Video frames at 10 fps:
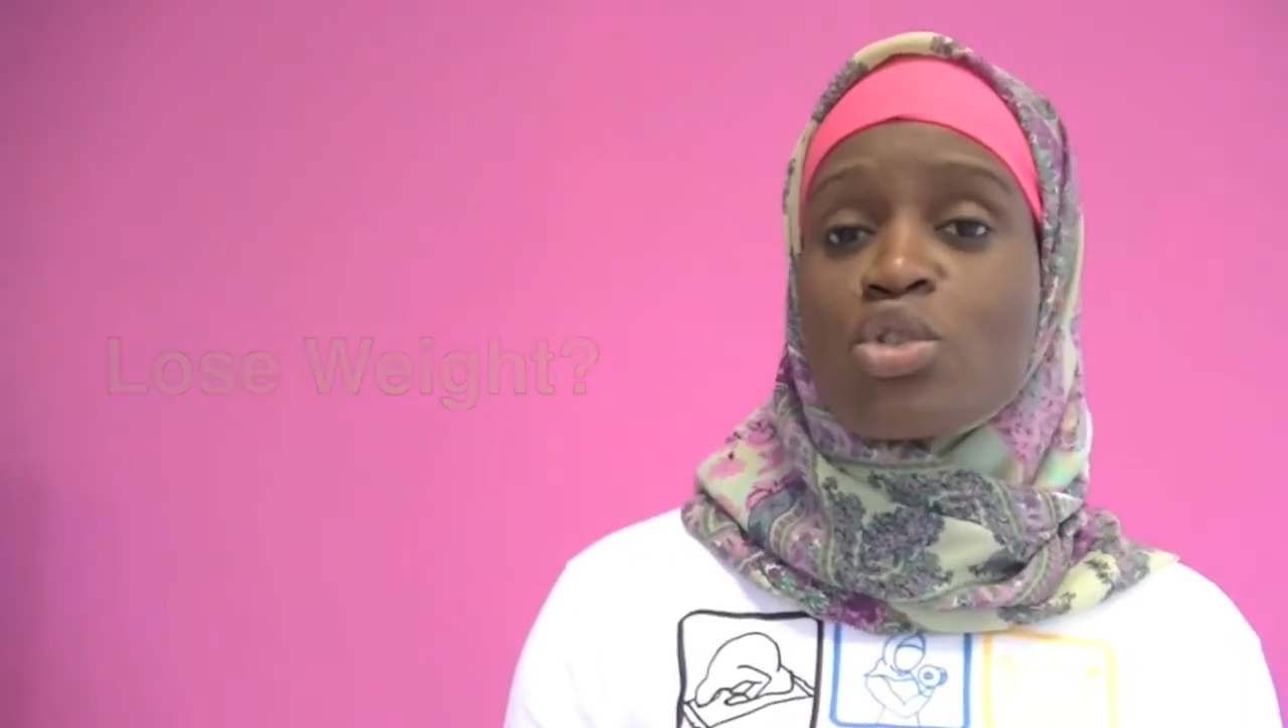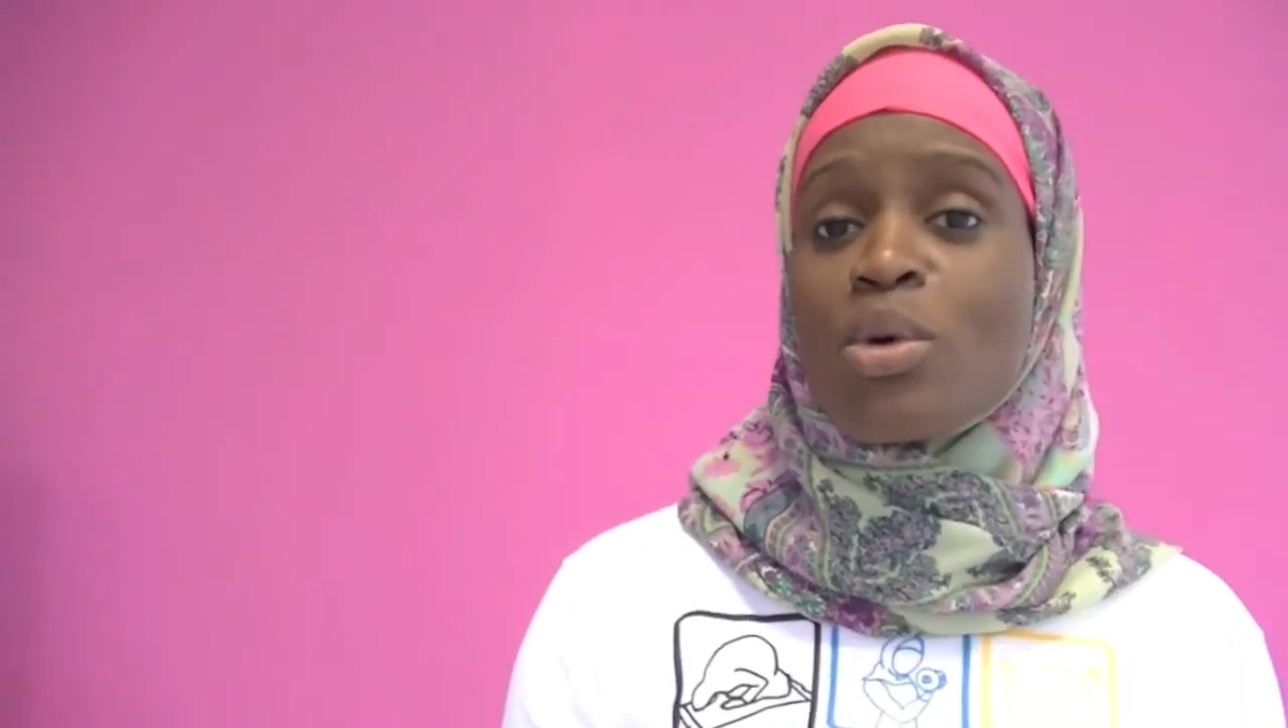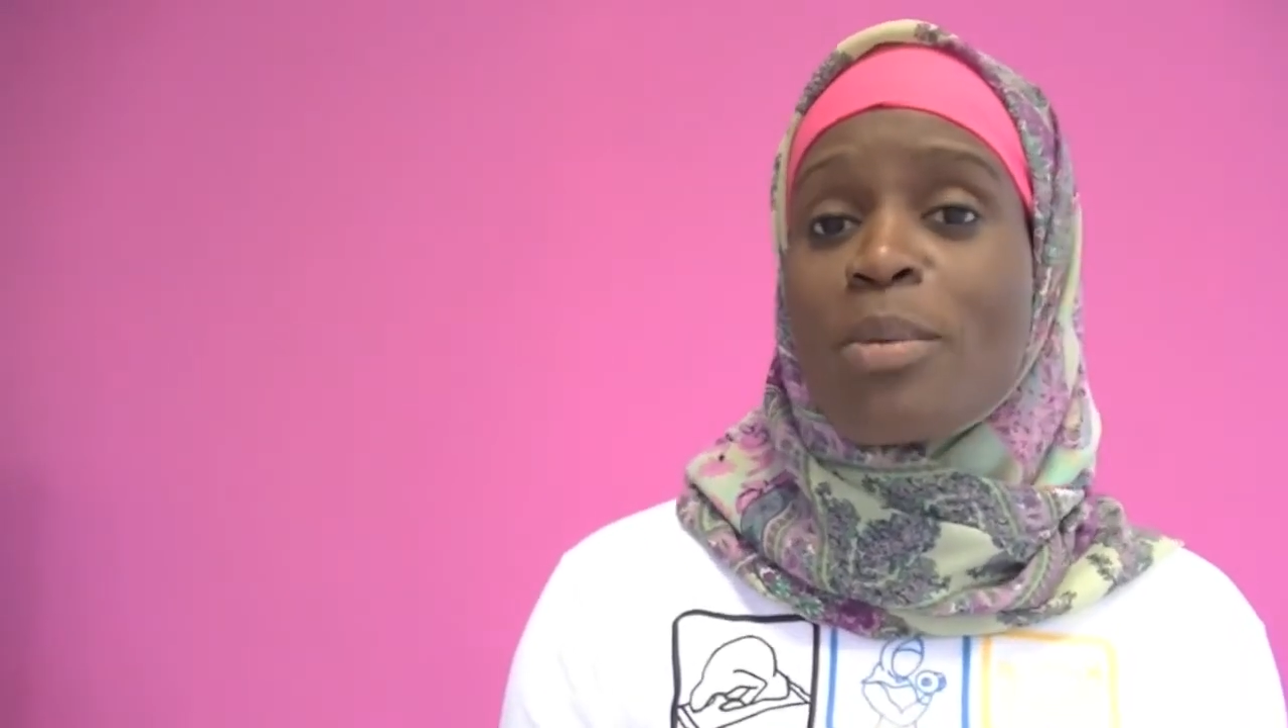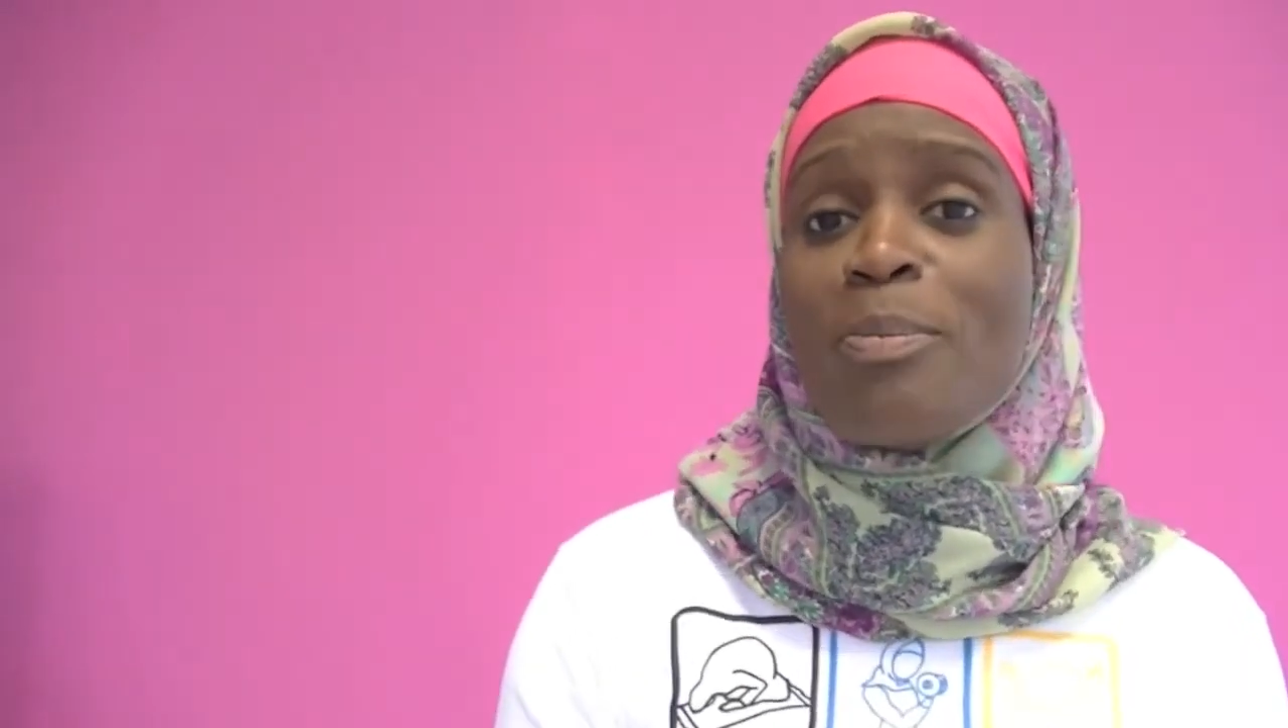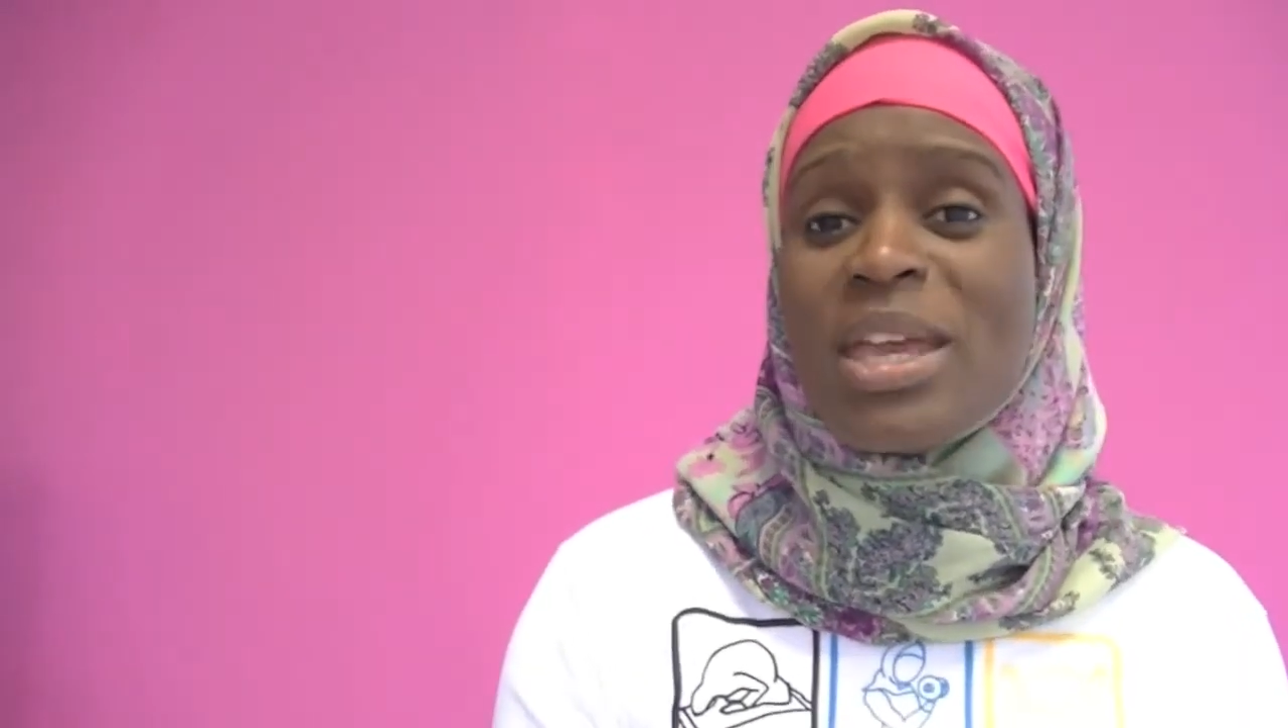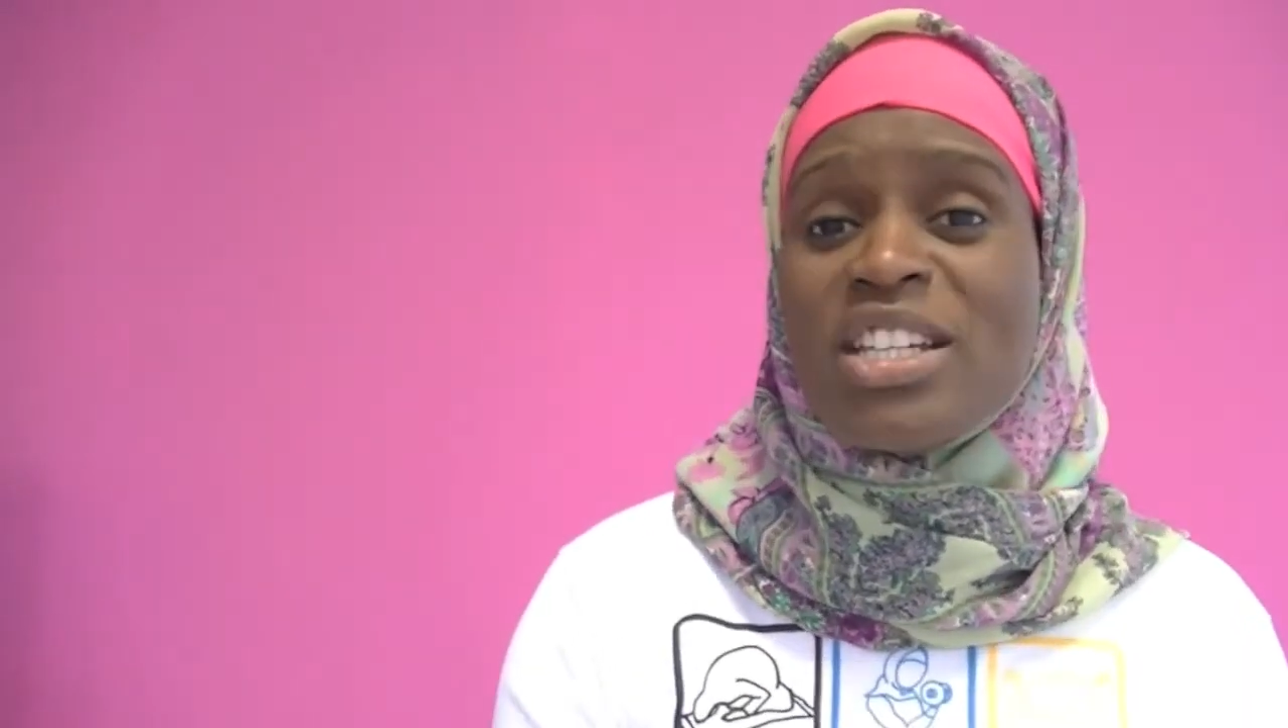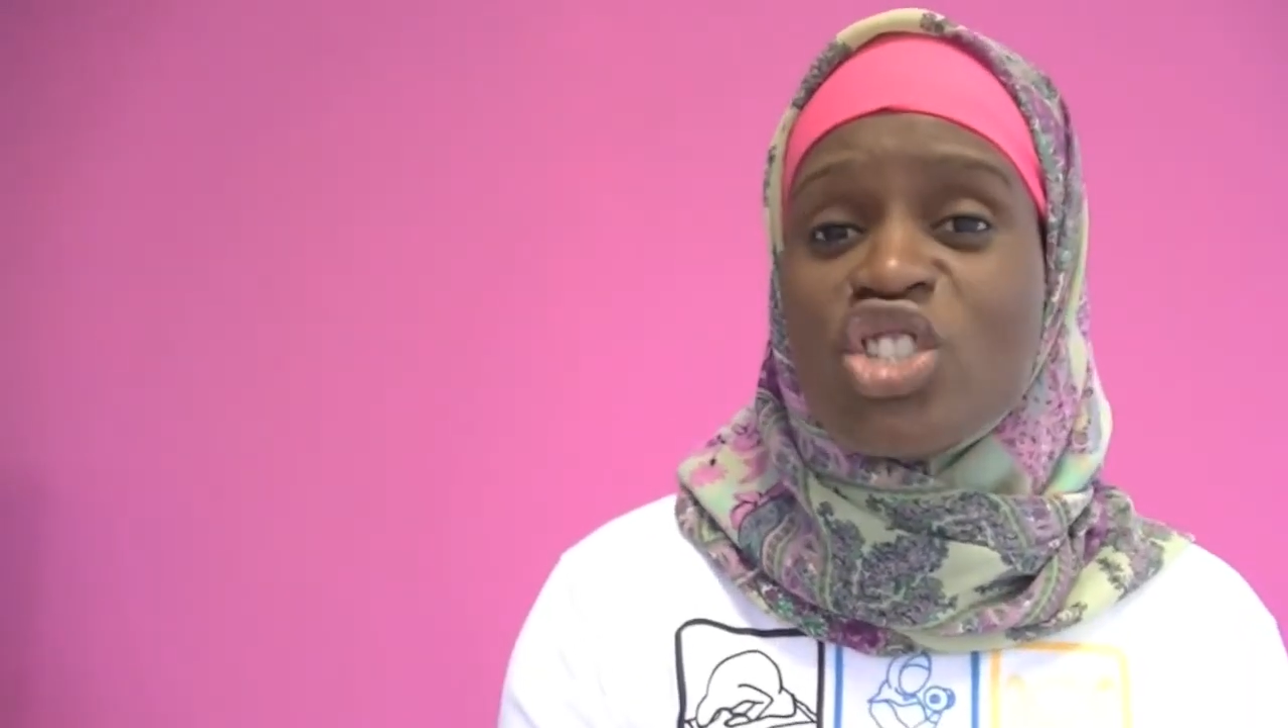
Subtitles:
to a big